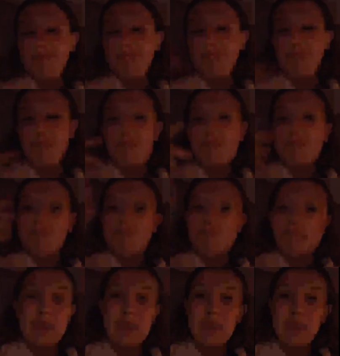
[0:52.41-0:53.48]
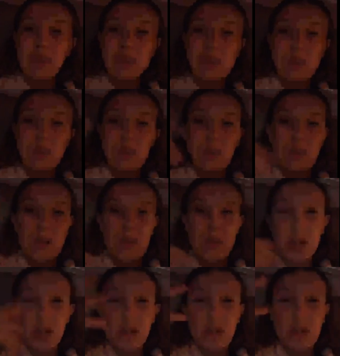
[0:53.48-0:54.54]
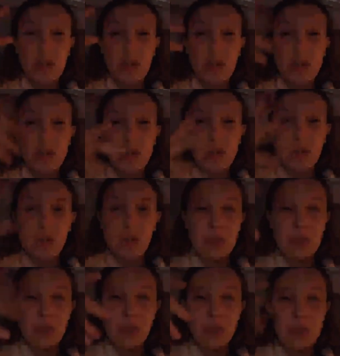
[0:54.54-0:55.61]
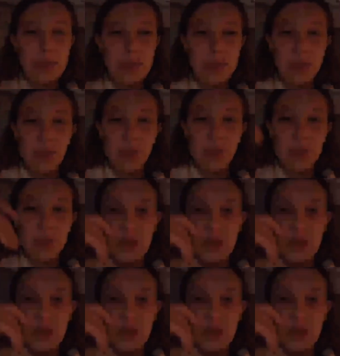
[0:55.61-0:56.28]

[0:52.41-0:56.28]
you know, potentially talk about it if you need to, if you don't want to.